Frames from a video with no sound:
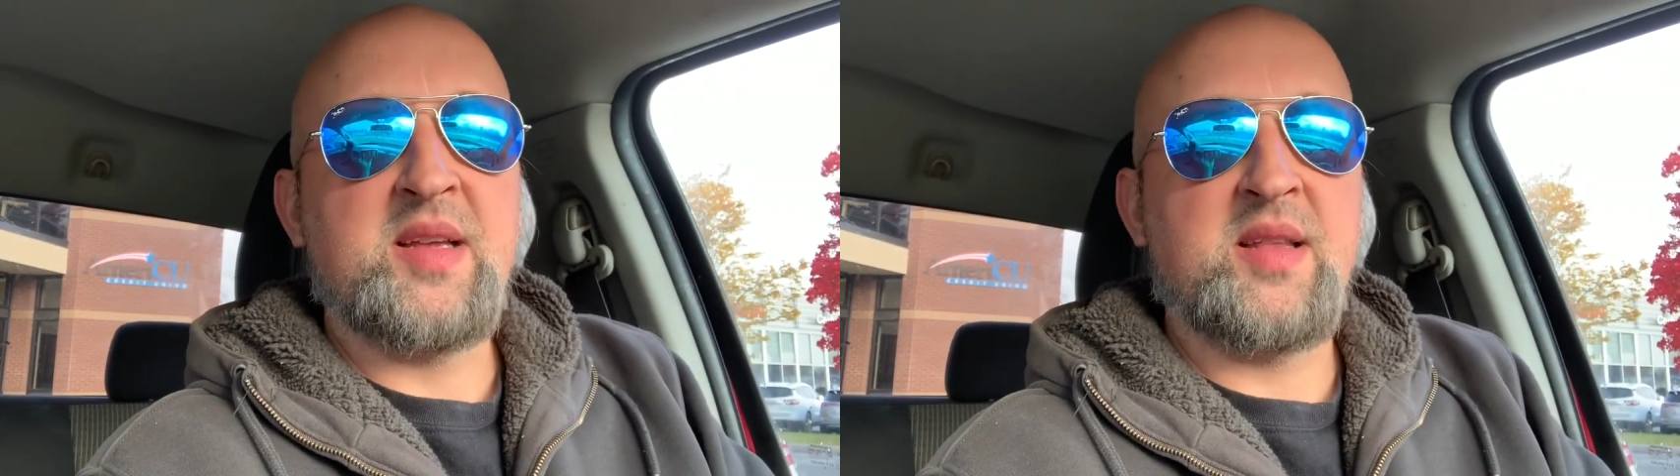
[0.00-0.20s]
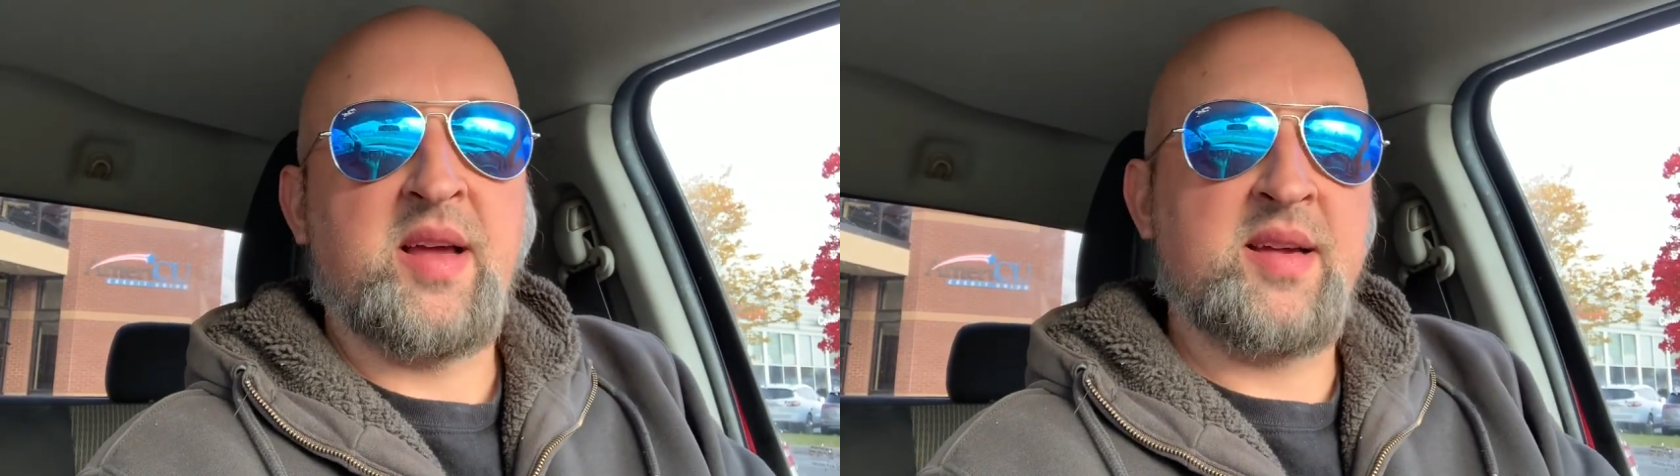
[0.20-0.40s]

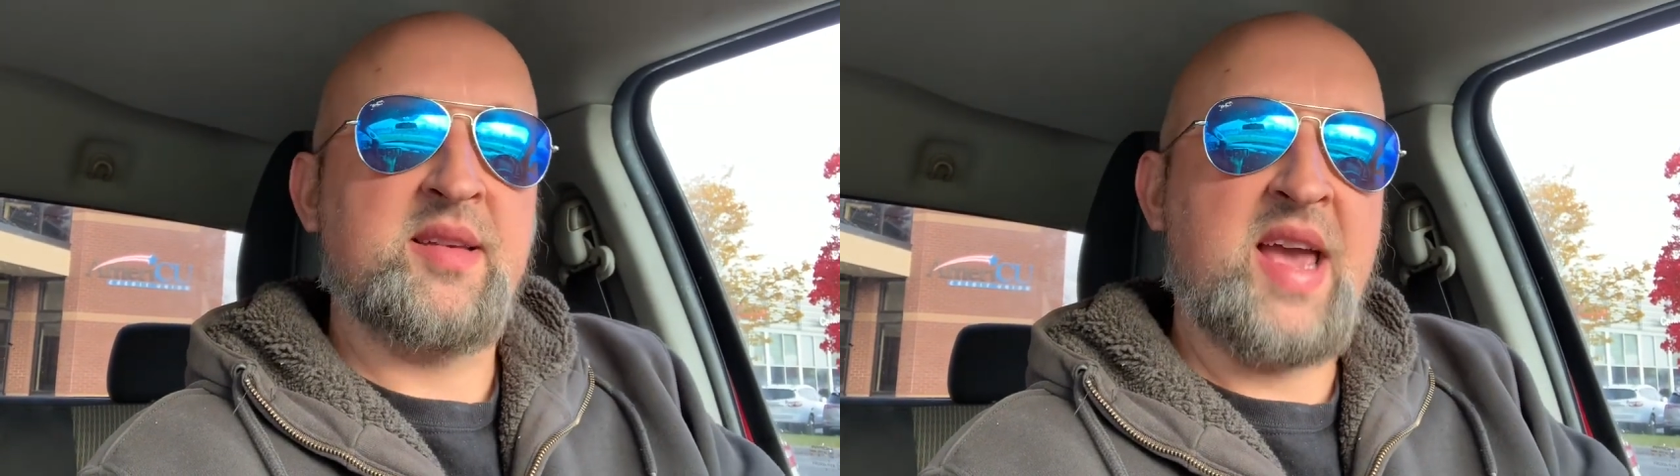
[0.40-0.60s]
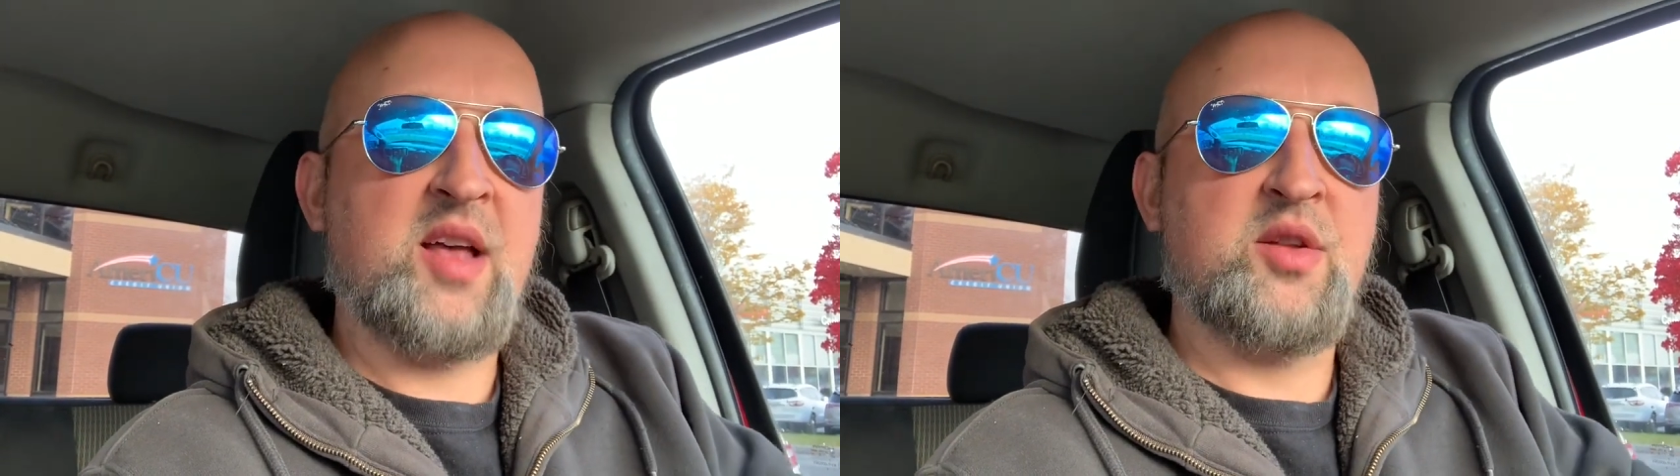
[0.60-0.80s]
like,
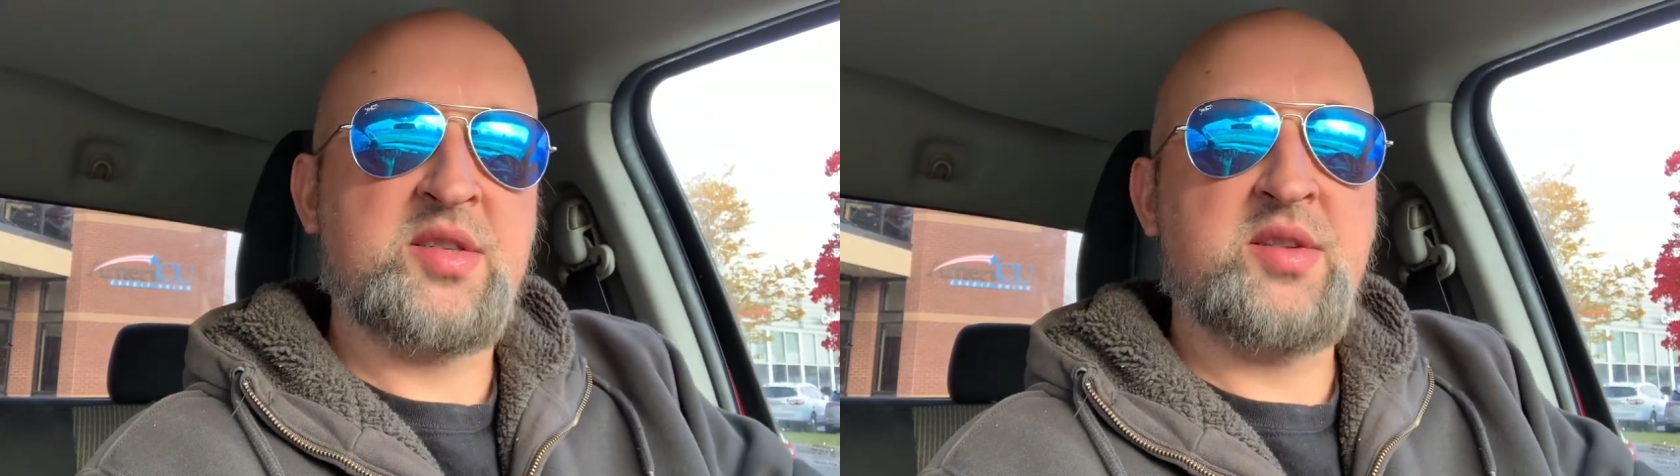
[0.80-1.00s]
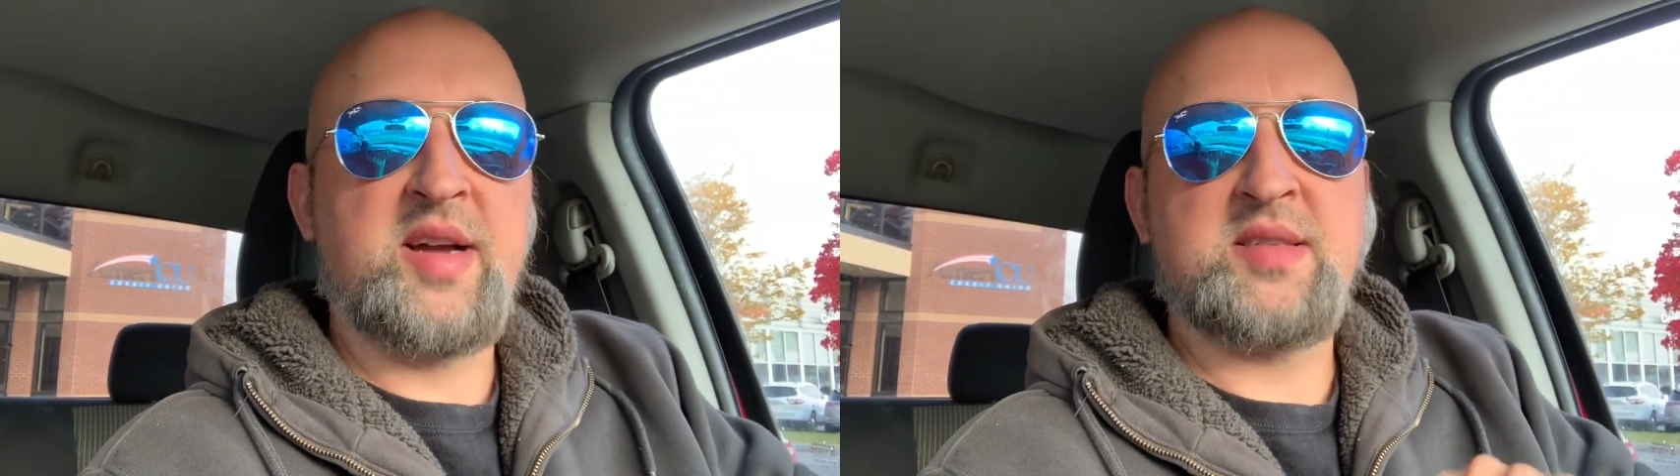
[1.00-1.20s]
yeah, it
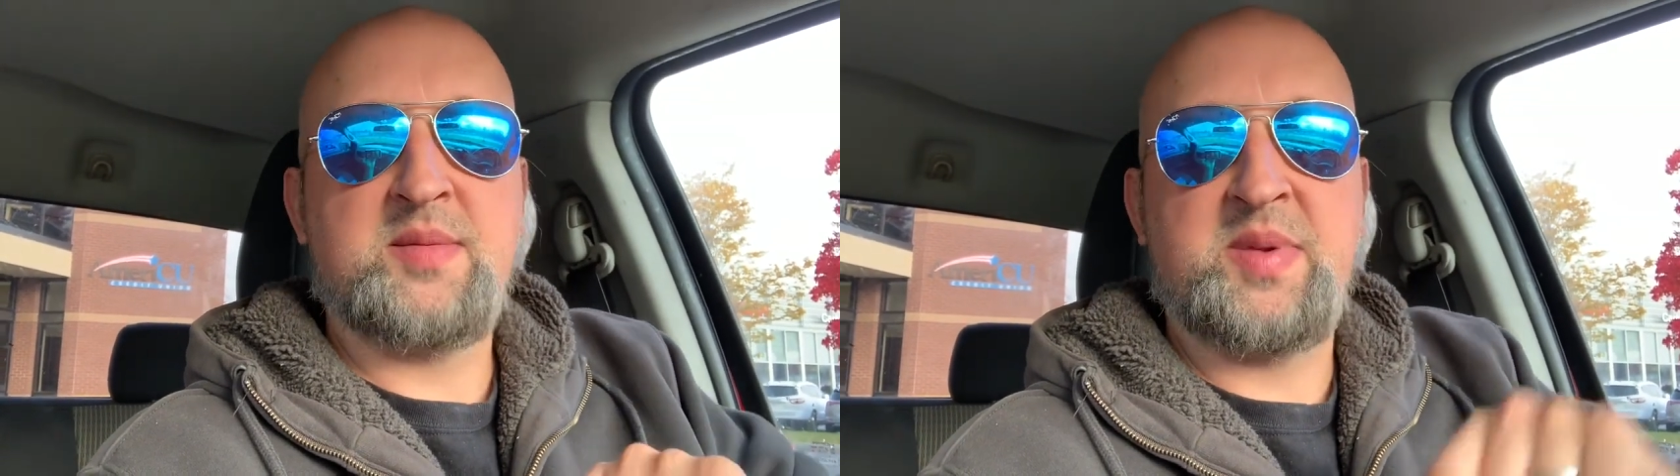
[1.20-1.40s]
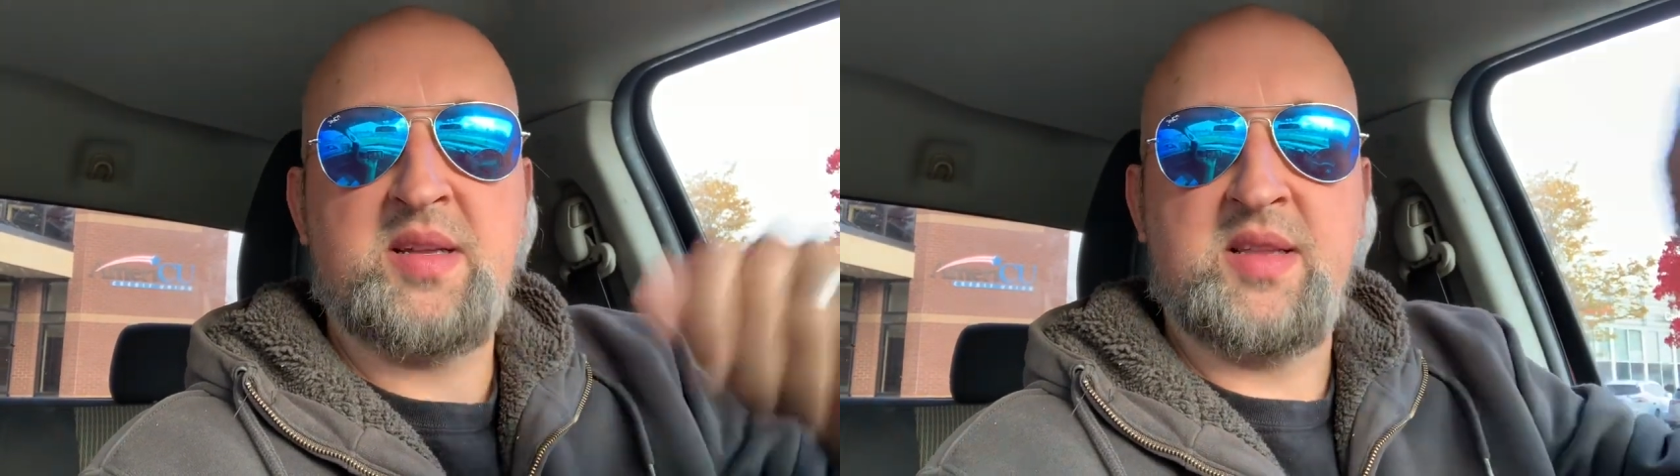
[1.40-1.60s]
looks nice to
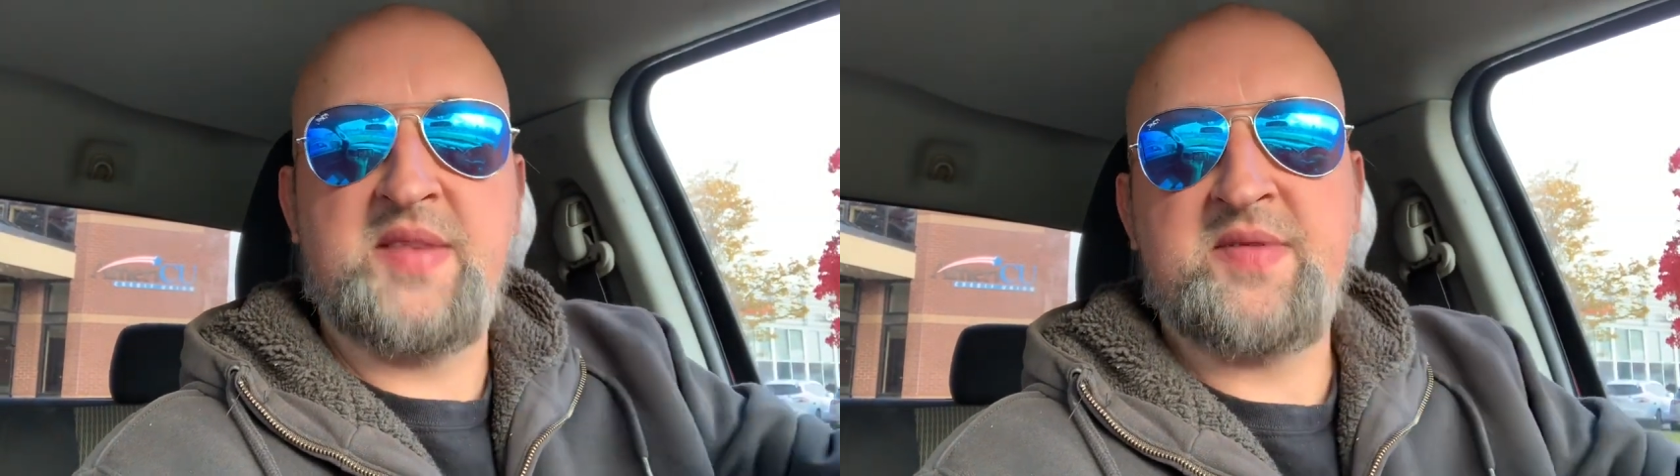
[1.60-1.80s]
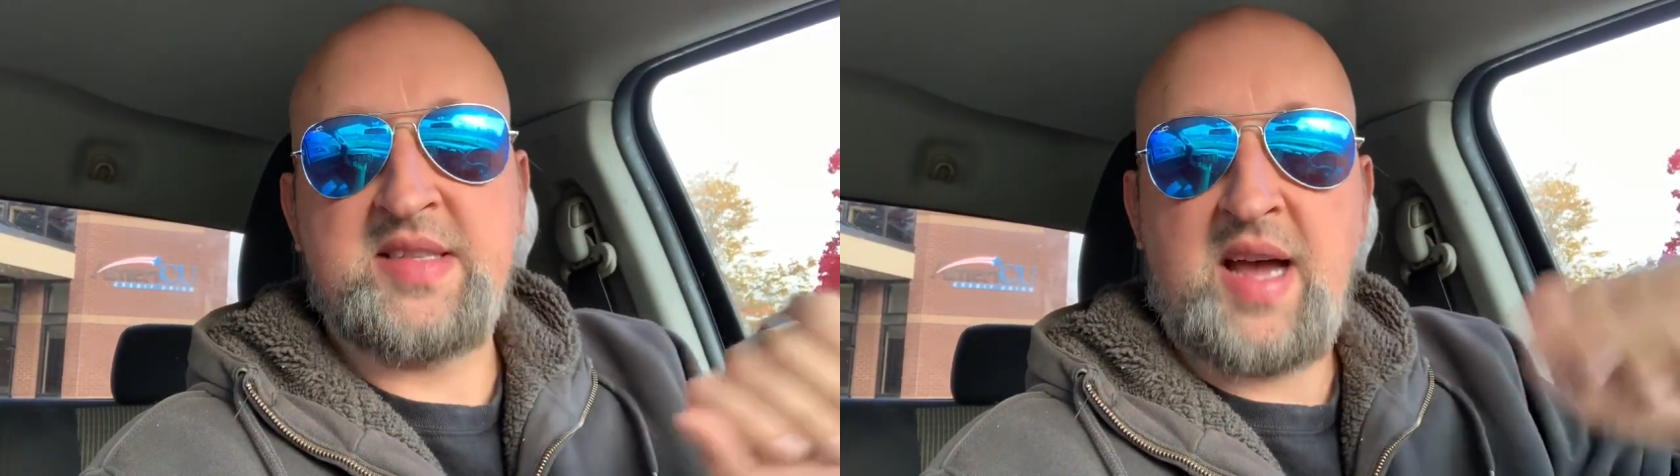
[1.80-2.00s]
be able to
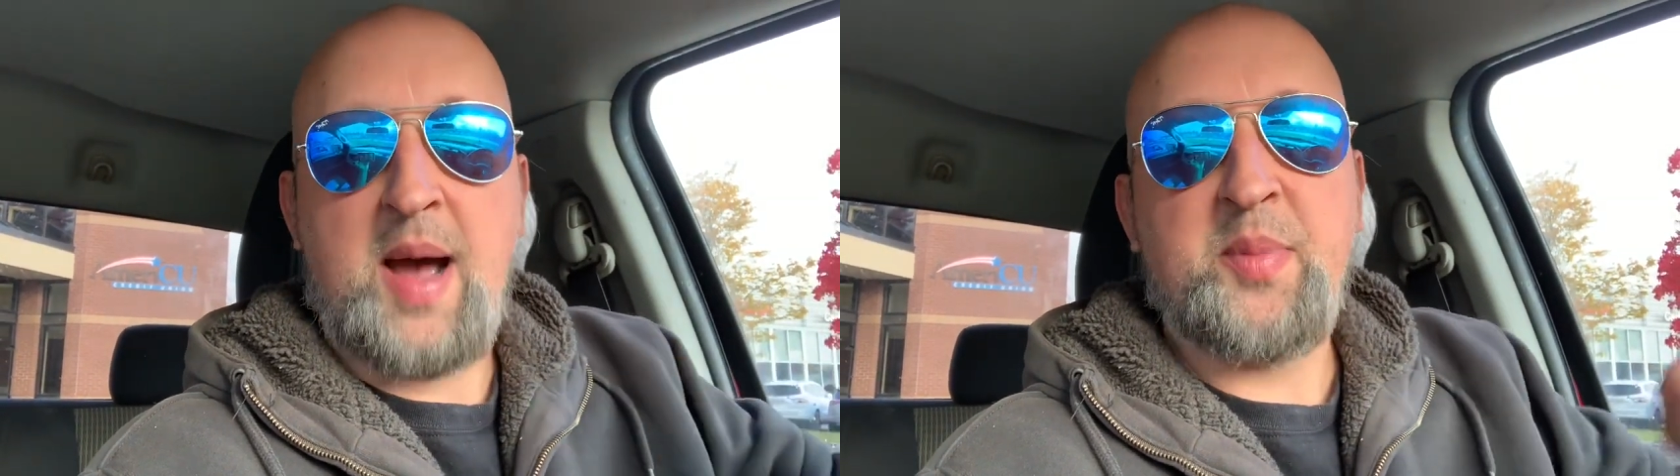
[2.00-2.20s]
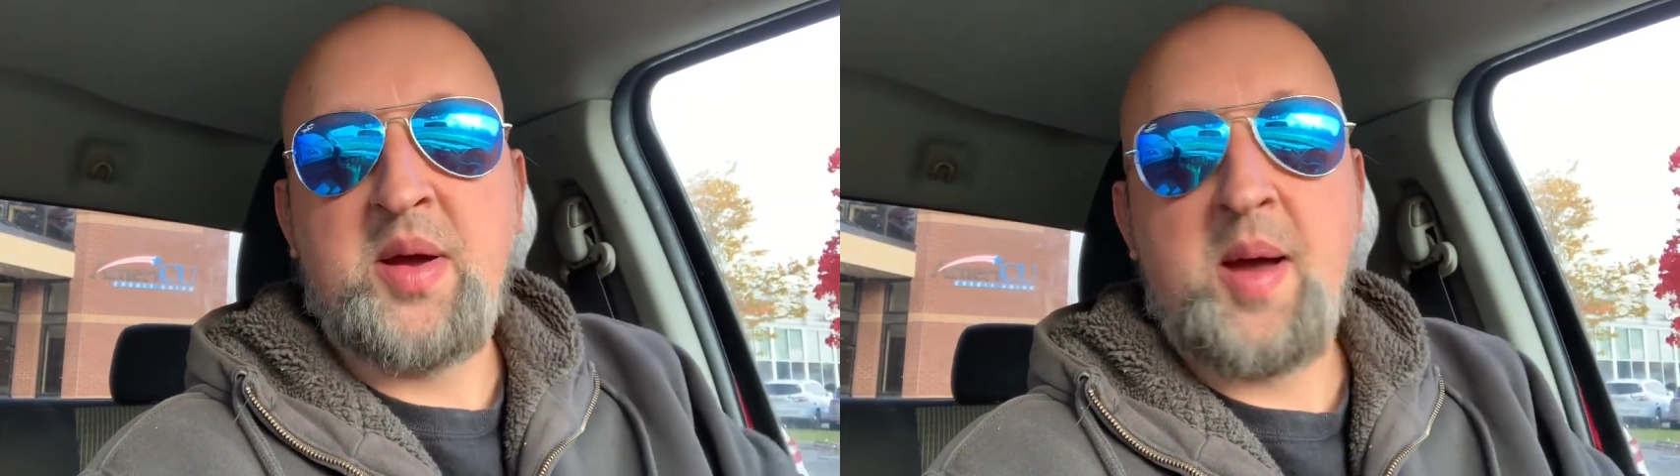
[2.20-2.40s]
lift the top,